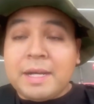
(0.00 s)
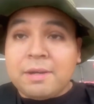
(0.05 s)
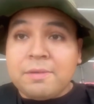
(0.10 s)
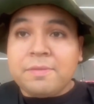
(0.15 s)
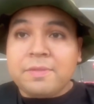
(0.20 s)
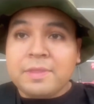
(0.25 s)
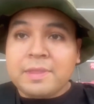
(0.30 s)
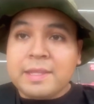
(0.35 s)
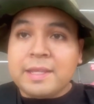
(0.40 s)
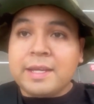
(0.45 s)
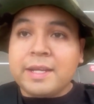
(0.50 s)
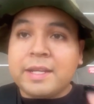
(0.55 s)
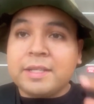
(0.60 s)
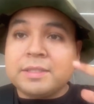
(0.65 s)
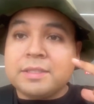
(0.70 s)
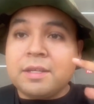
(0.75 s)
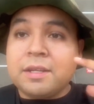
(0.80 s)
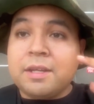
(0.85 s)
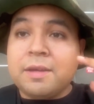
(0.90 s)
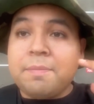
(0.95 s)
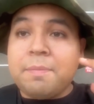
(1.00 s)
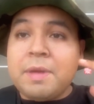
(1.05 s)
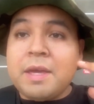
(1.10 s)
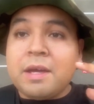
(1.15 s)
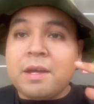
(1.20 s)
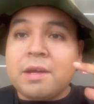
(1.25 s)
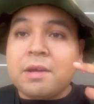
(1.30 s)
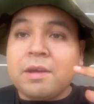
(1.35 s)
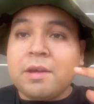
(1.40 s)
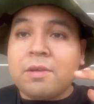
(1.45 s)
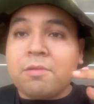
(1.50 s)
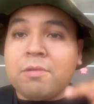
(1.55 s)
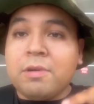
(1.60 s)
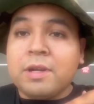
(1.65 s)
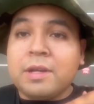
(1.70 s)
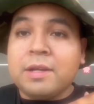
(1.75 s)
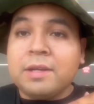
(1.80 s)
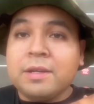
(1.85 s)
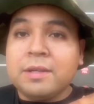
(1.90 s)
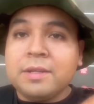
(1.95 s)
out, and it's gonna be a good
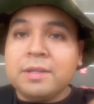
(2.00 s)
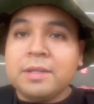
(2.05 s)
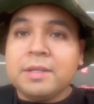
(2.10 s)
one.